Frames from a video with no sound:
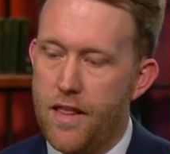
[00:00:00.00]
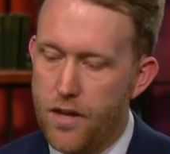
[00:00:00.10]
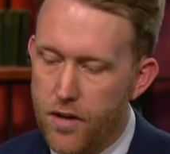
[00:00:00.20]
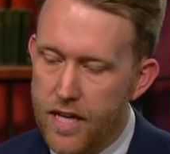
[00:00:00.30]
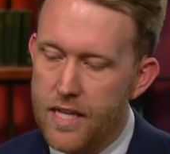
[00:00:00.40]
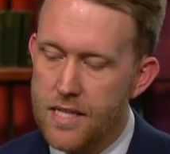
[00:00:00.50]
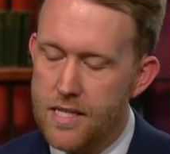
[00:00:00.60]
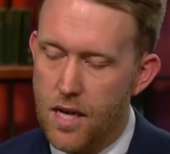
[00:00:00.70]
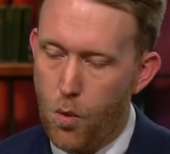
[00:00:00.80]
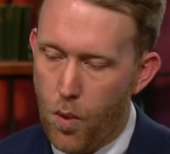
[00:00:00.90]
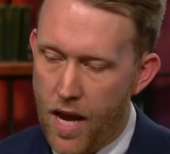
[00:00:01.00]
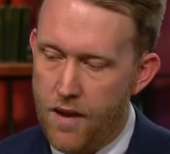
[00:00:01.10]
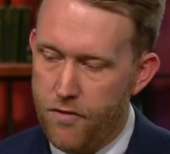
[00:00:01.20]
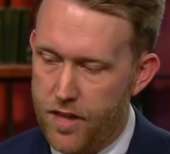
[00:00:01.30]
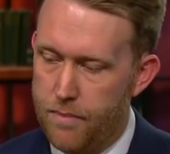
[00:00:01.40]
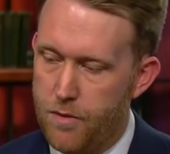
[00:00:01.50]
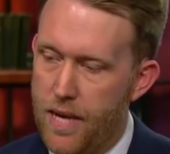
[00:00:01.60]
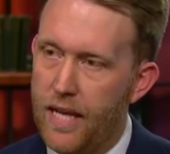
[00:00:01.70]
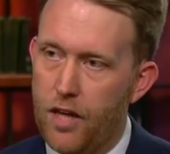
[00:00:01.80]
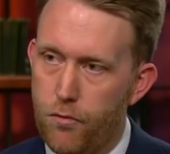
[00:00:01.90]
there is a way for them to
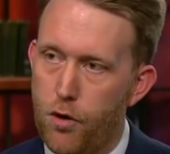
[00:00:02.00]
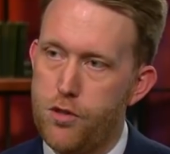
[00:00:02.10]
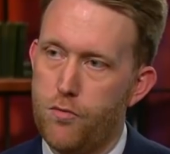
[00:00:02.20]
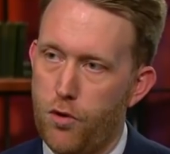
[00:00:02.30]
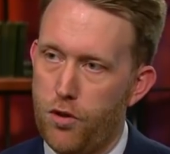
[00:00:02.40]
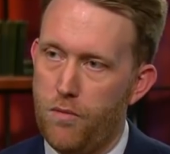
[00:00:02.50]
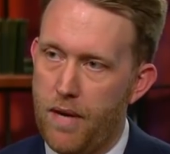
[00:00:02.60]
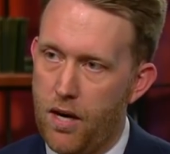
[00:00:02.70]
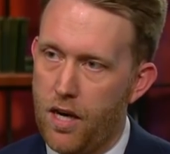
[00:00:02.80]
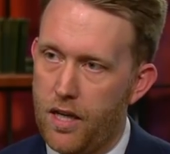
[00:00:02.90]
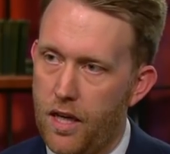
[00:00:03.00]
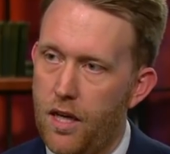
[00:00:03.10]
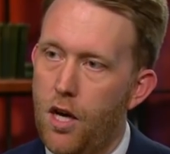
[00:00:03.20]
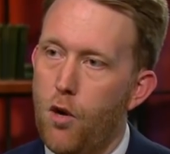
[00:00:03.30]
make inroads in rural America